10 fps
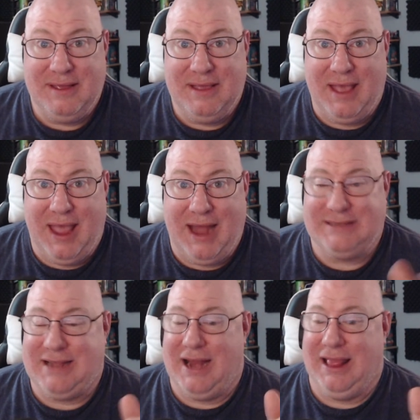And it's
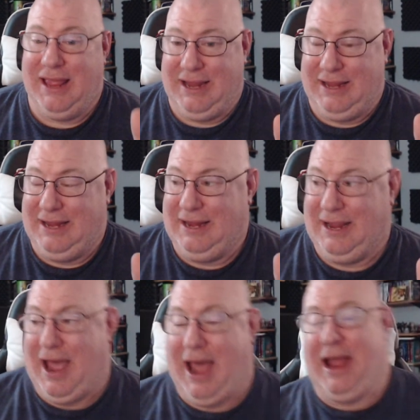kind of like,
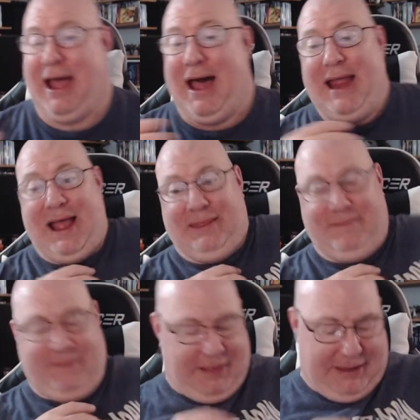I got the
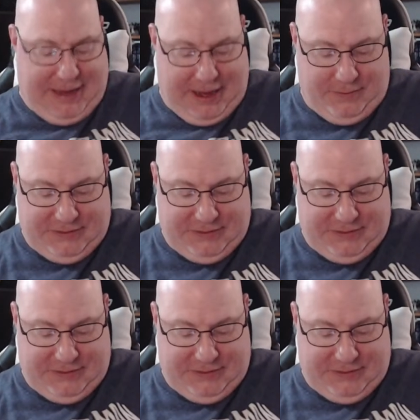feeling that it was a